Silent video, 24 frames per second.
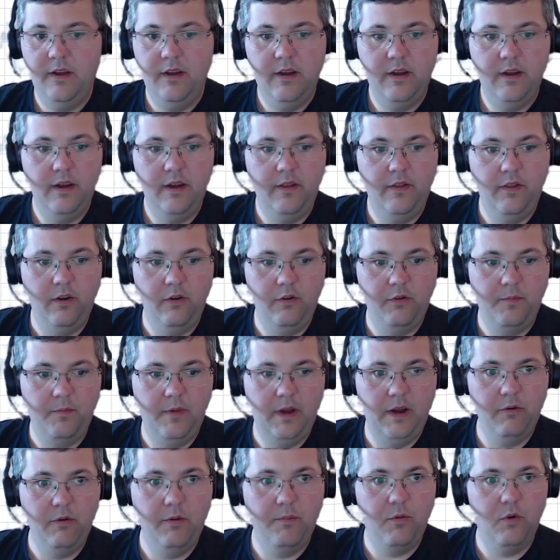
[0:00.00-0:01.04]
And there's
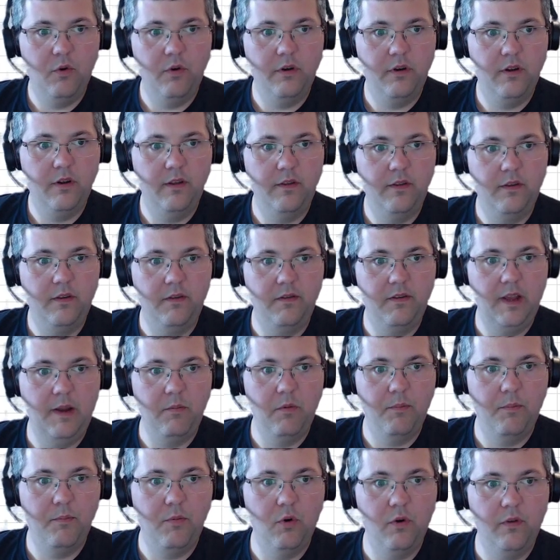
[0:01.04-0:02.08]
my report. It's the same
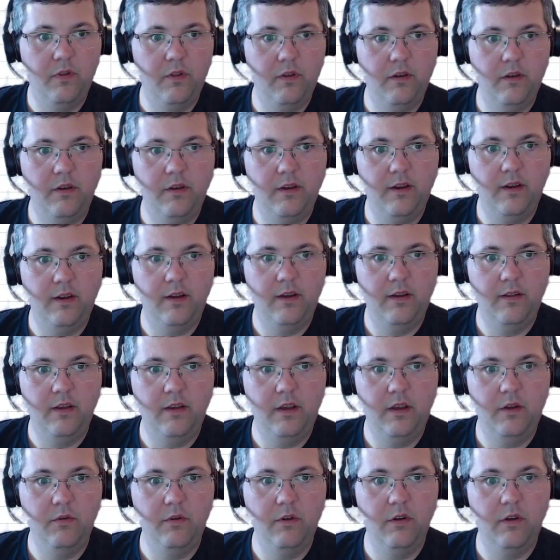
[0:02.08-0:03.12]
report that
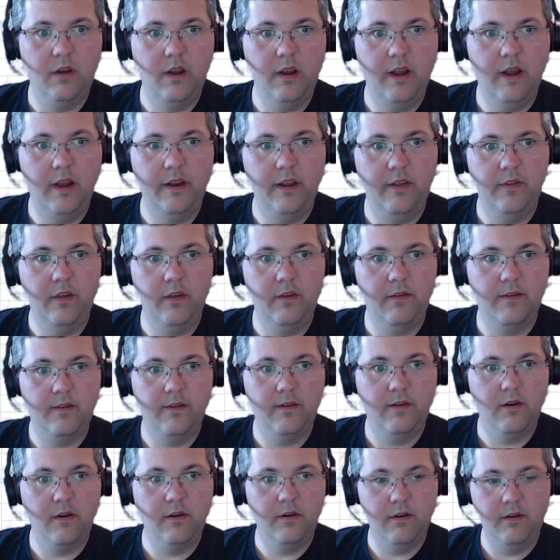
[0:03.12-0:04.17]
you were looking at the
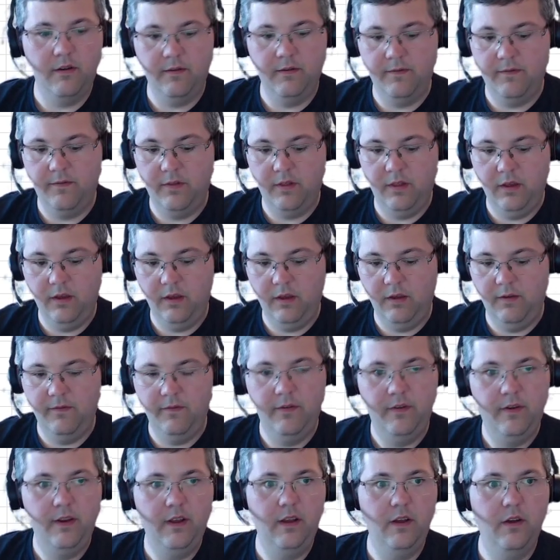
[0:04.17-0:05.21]
start of the
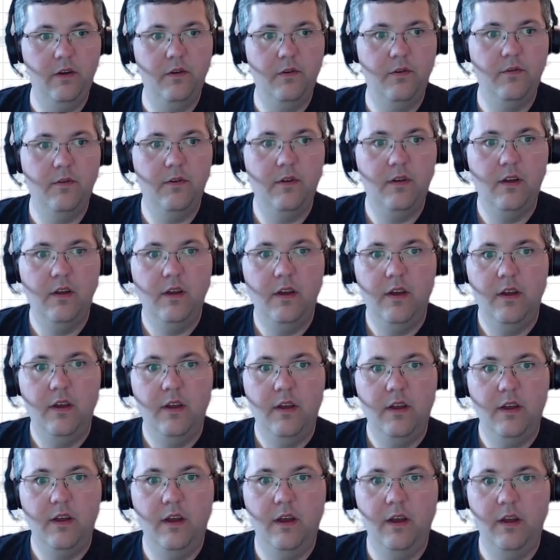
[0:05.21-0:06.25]
video.
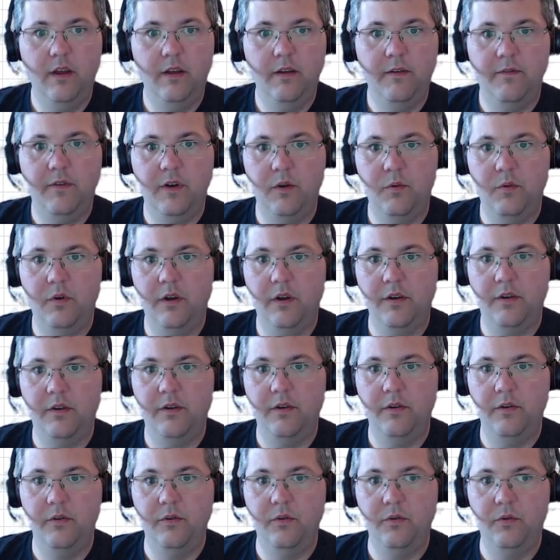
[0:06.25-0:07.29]
If I want
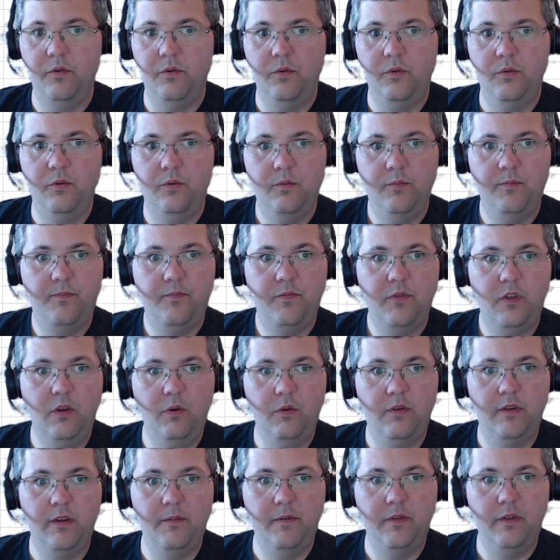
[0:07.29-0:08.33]
to
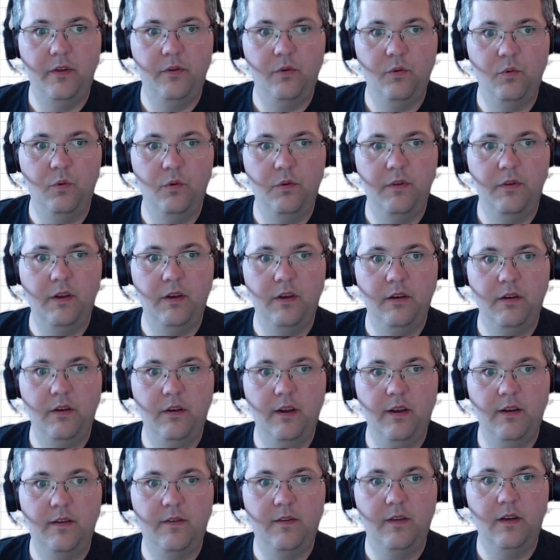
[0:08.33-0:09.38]
use some of the tools in
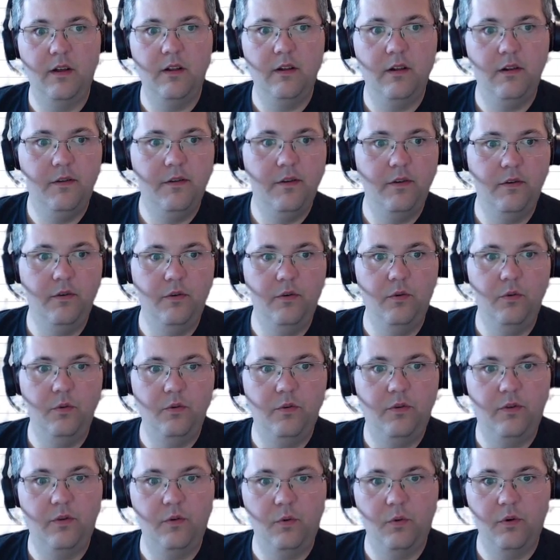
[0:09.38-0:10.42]
Excel to
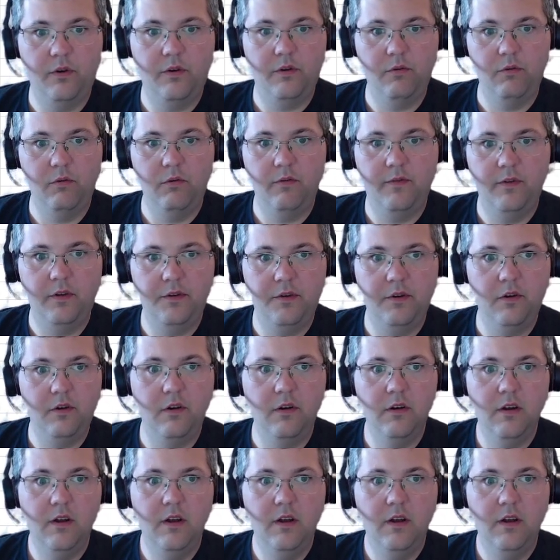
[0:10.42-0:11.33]
sort or filter,